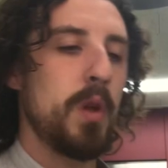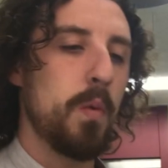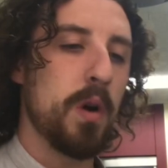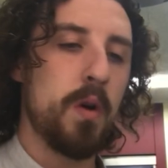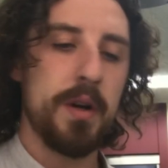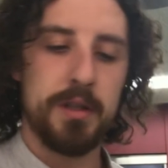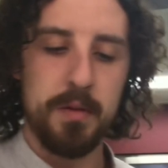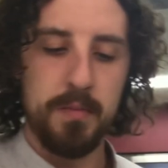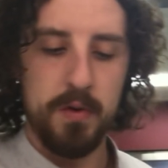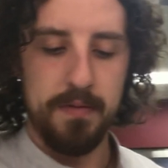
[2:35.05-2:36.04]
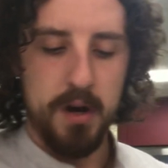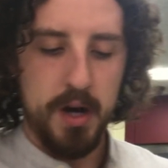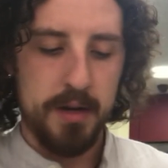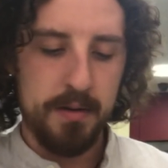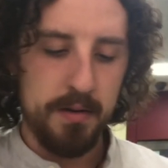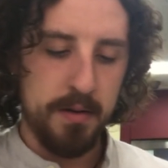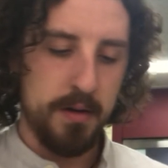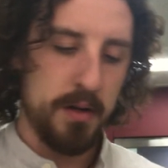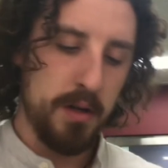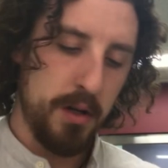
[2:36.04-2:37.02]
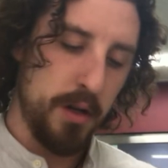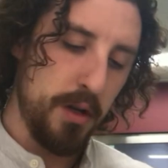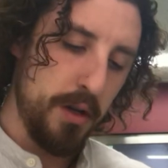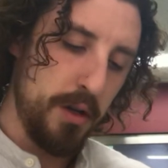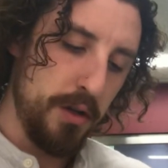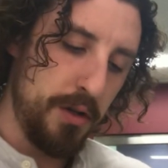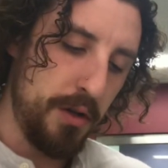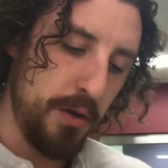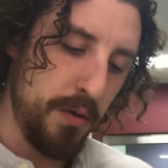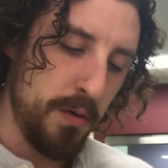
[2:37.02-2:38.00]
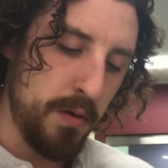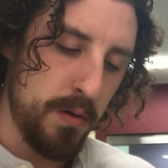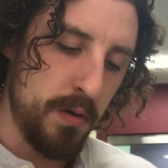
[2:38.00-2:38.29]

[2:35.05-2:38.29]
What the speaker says: we're going to move on to